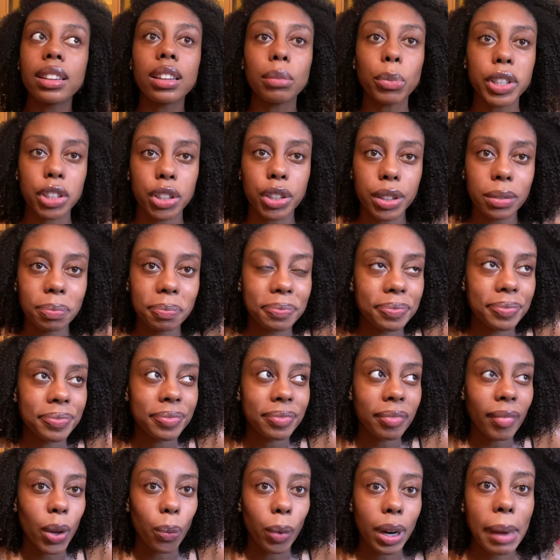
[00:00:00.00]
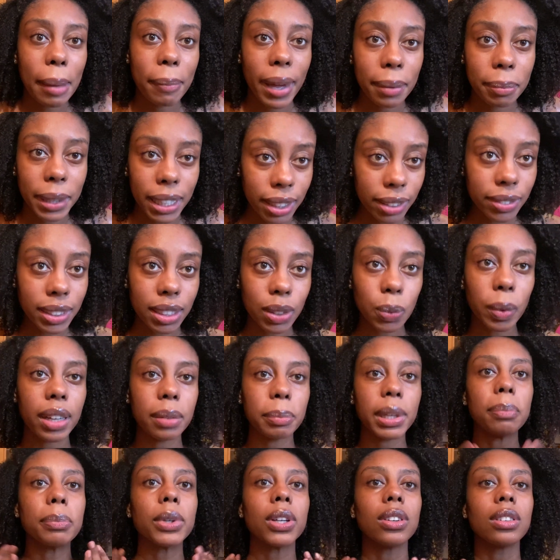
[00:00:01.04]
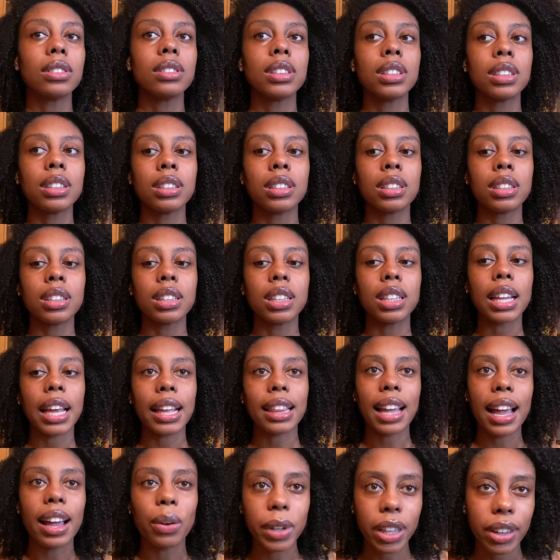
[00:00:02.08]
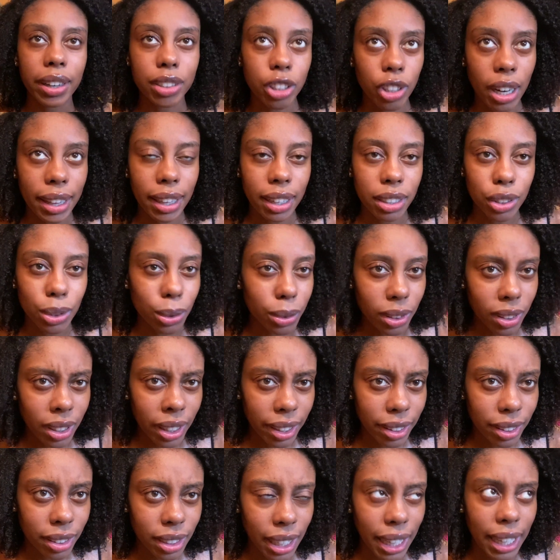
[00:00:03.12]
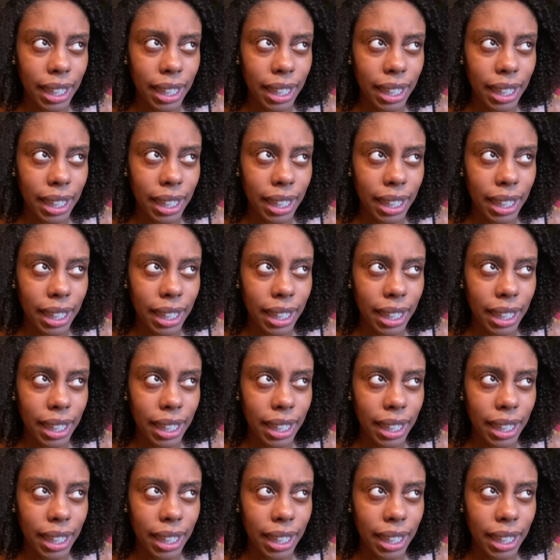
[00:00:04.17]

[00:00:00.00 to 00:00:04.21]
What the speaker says: You have to use a mixture of either apple cider vinegar and shampoo